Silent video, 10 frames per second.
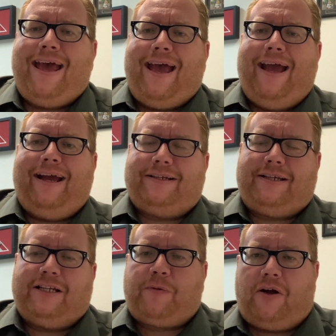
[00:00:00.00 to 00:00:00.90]
Hey, Edson,
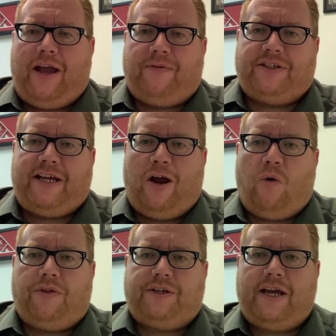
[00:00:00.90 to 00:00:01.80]
it's Mayor Kevin Zahir
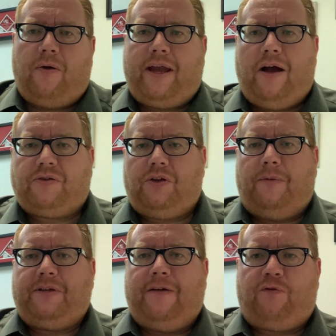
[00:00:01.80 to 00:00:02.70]
with the Town Council
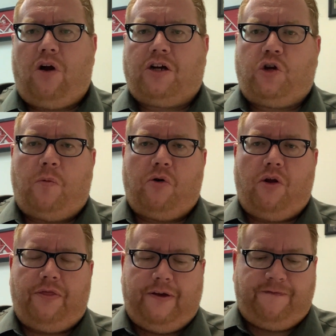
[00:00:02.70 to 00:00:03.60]
update for
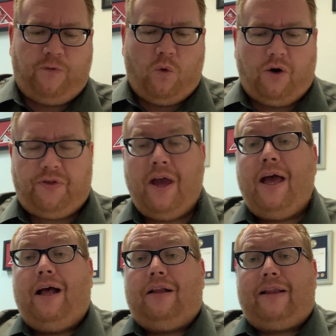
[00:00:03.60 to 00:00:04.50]
October the 4th.
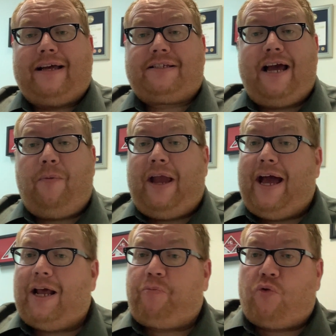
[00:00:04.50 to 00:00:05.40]
Last night we
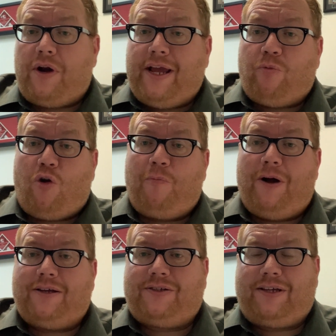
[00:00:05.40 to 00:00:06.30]
had a pretty
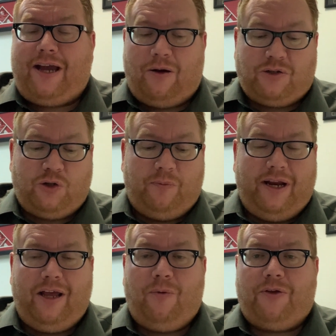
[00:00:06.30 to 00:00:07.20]
robust council
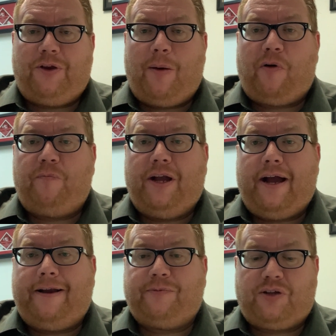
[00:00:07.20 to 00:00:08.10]
meeting with a number of big
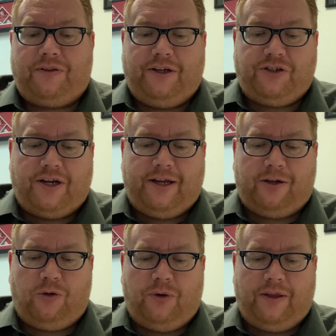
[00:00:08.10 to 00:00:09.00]
items on the agenda,
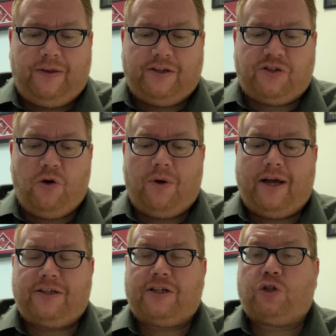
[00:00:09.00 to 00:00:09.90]
including the snow and
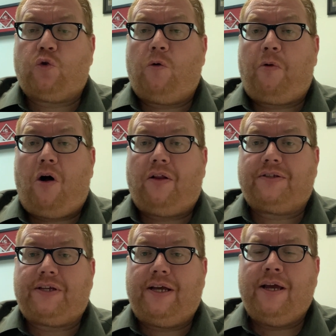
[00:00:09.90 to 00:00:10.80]
ice control
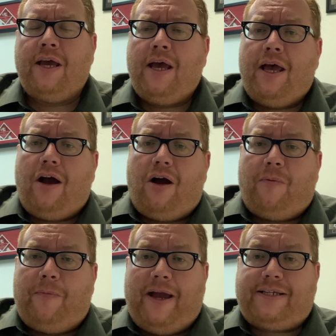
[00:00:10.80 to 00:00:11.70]
policy. We
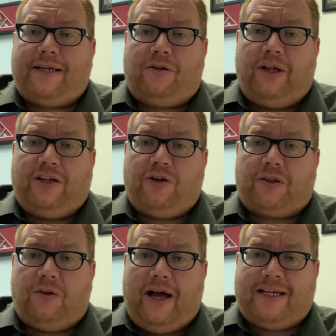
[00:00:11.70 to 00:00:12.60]
basically took
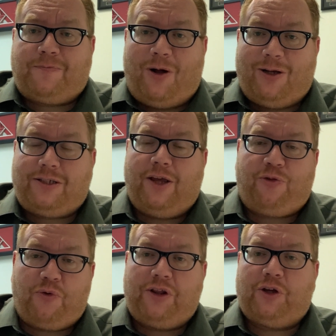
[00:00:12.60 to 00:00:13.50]
the last policy,
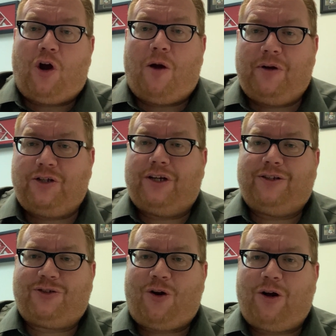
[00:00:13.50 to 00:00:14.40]
threw it in the garbage, and
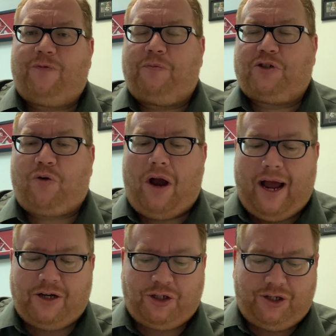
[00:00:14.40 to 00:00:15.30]
started from
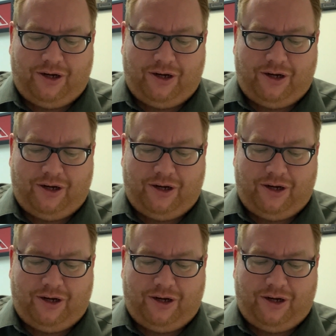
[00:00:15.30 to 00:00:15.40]
scratch